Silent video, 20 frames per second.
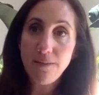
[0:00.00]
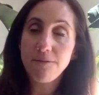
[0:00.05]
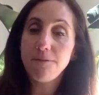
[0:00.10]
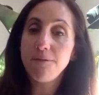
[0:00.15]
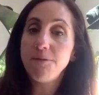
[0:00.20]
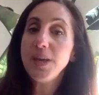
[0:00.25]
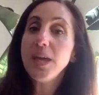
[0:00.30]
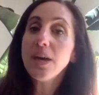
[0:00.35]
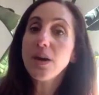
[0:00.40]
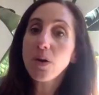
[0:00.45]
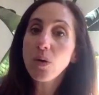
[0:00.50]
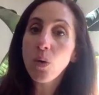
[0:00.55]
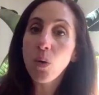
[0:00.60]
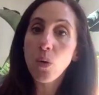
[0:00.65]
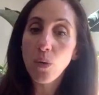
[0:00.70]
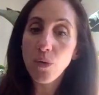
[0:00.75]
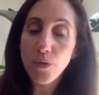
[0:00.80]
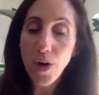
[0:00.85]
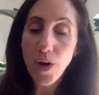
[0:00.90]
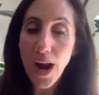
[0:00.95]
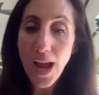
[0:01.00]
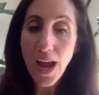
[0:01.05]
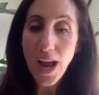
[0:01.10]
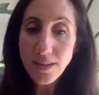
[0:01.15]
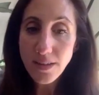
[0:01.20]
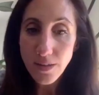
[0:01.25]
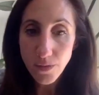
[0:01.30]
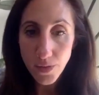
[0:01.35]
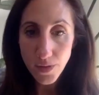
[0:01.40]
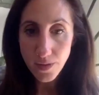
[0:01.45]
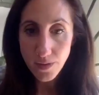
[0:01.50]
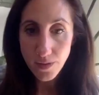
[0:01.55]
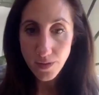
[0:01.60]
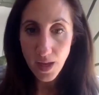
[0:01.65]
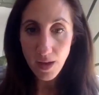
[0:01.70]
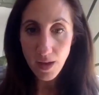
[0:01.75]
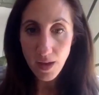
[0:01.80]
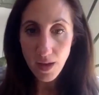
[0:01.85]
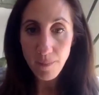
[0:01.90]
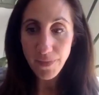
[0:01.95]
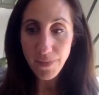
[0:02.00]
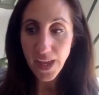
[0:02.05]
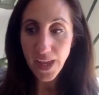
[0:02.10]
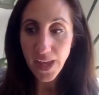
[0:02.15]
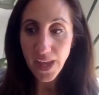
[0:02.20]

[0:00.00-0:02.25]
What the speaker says: vehicle for asking for the sale.